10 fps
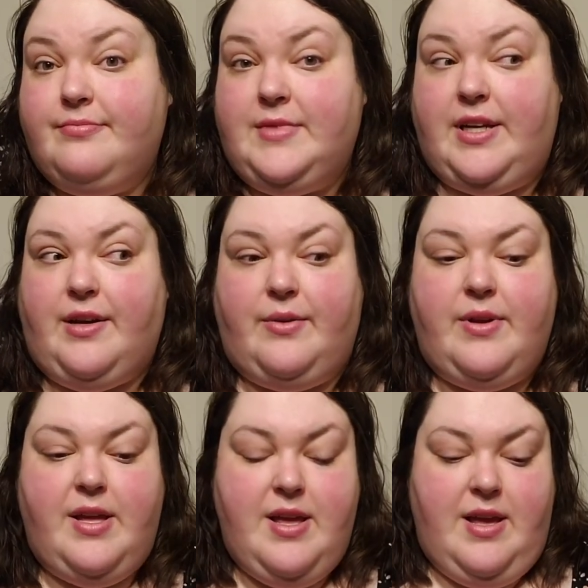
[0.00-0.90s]
You know,
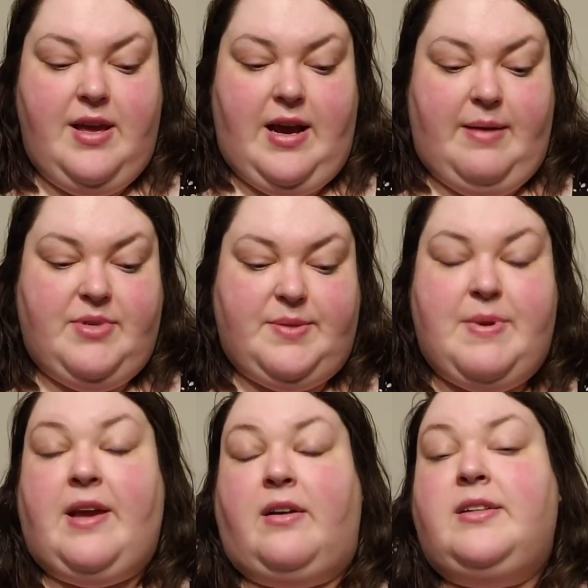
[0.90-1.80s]
I'm just
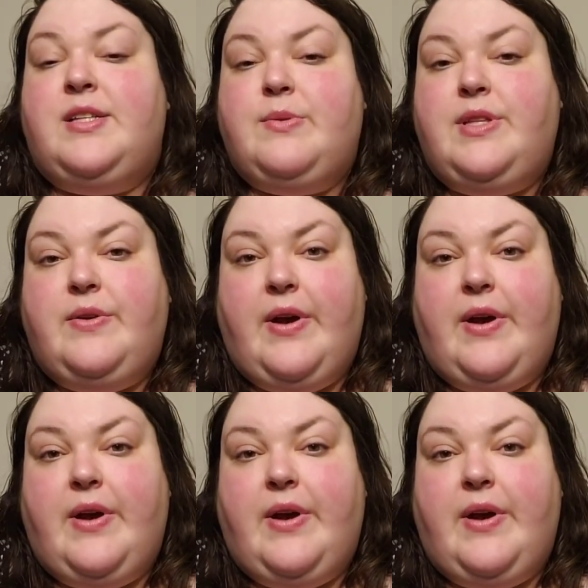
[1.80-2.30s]
being honest with you